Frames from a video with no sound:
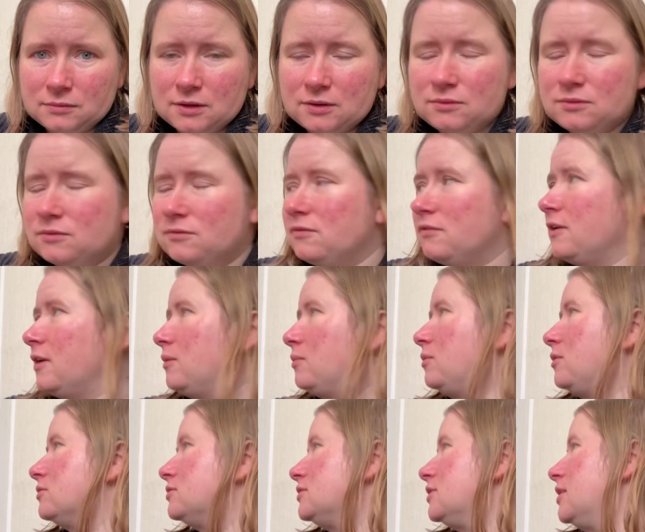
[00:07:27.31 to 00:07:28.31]
In fact,
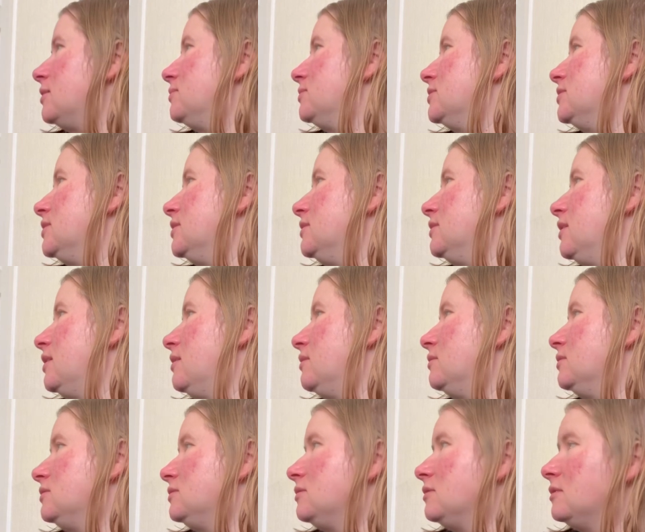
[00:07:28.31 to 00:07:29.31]
what time is it now?
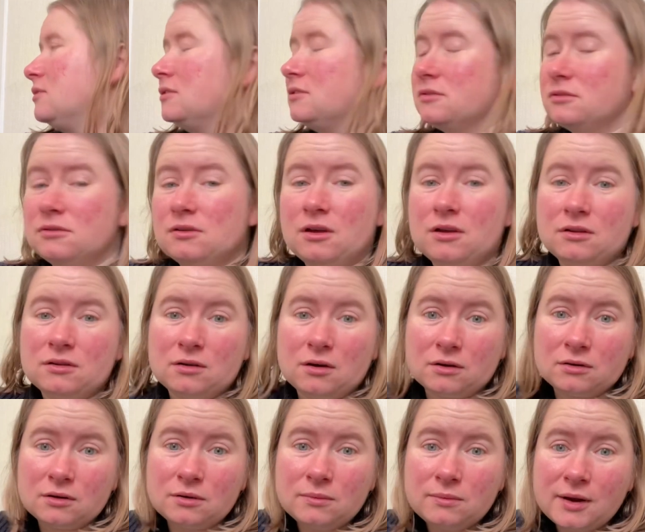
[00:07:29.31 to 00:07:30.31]
It's not
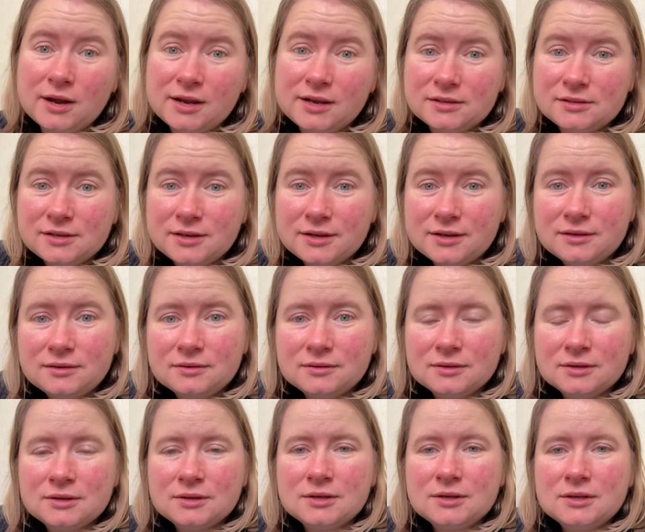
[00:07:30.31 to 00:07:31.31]
long away, is it?
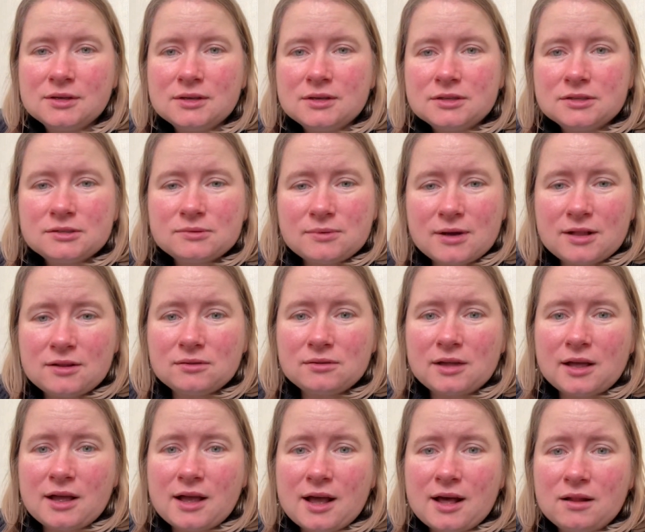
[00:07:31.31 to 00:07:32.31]
So
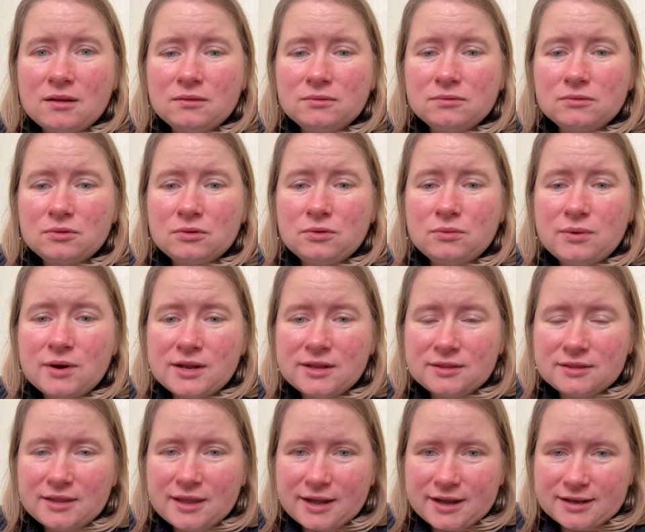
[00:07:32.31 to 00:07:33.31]
I'll quit
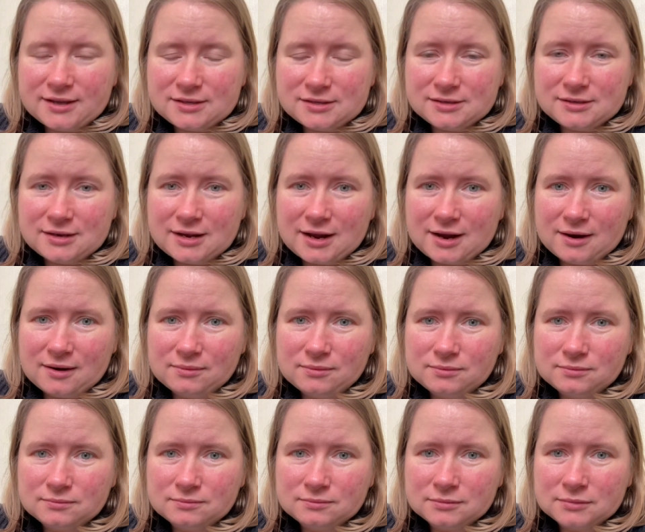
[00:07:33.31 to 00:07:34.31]
this now
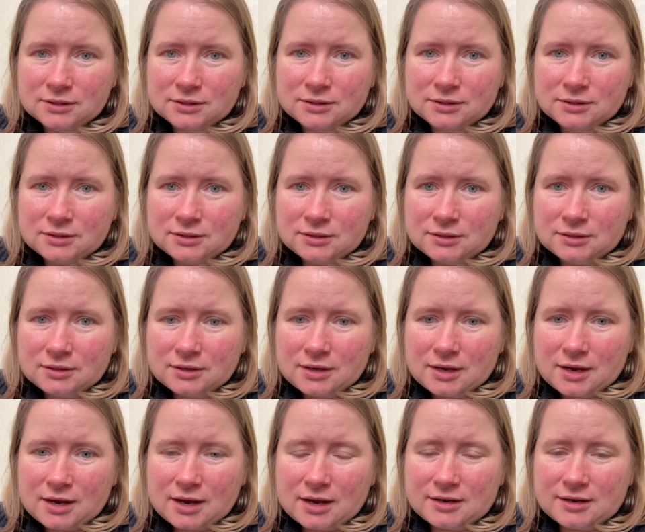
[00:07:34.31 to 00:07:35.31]

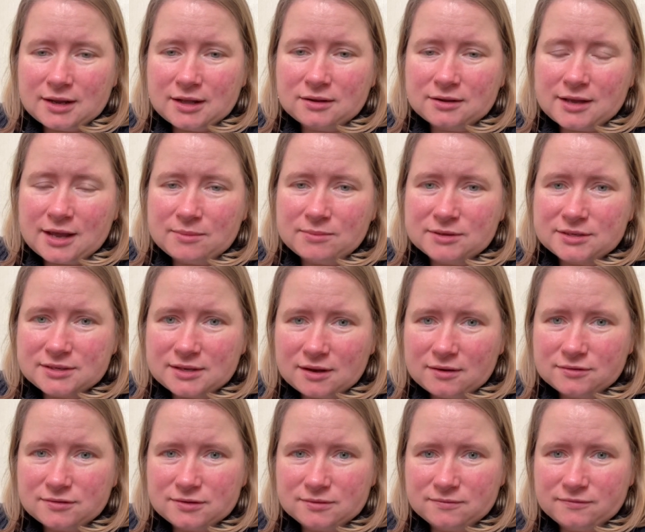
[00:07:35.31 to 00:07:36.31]
and I'll get myself
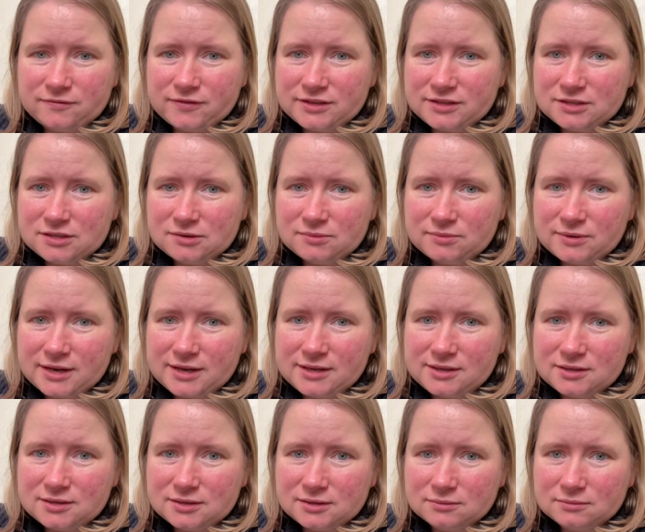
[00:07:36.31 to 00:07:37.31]
something to
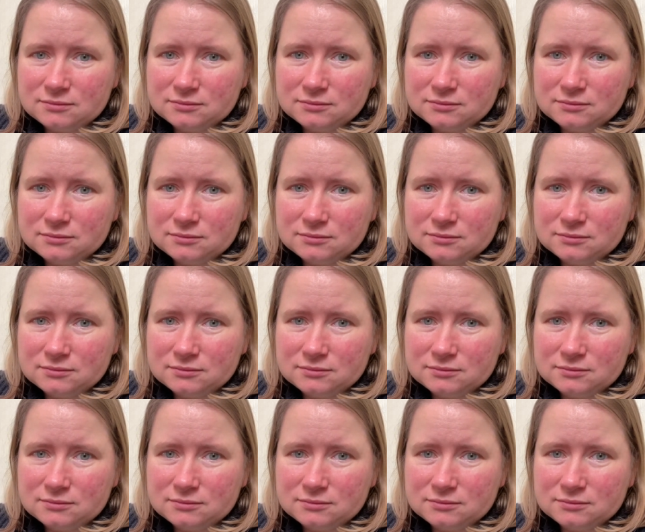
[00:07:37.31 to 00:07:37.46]
eat.